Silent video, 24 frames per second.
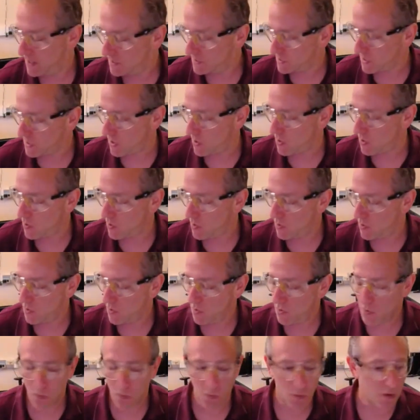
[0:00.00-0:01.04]
So
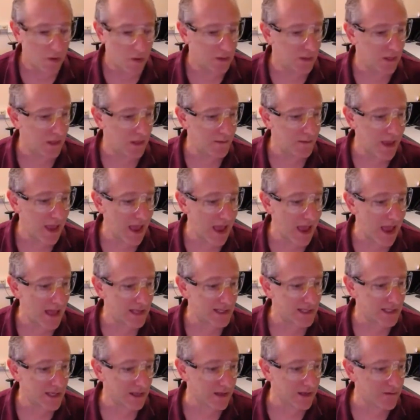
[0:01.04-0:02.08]
let me
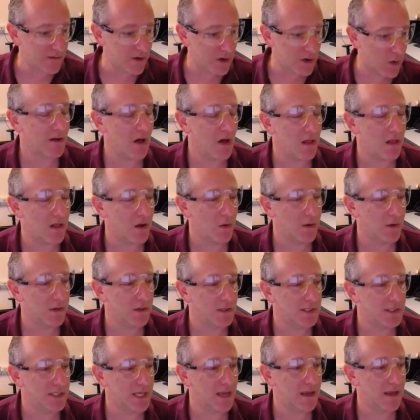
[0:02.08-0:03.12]
ask, is the alcohol going
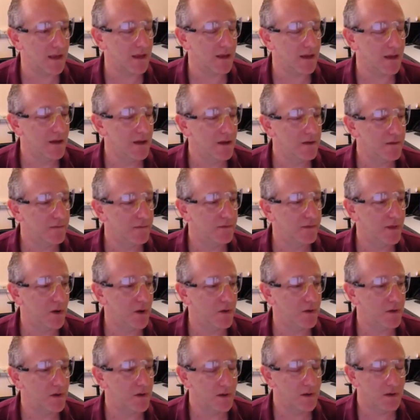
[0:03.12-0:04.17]
to sink,
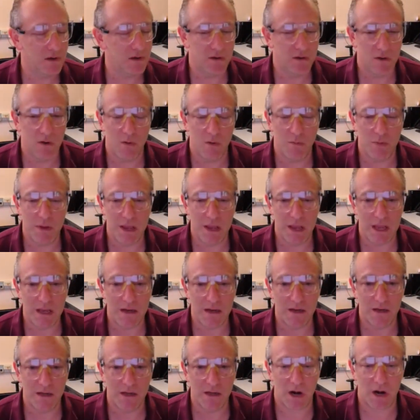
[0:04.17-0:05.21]
float, or be
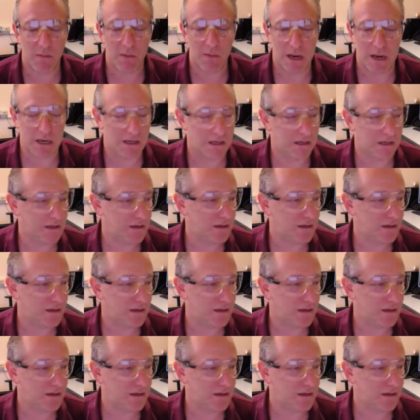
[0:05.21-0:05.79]
indeterminate?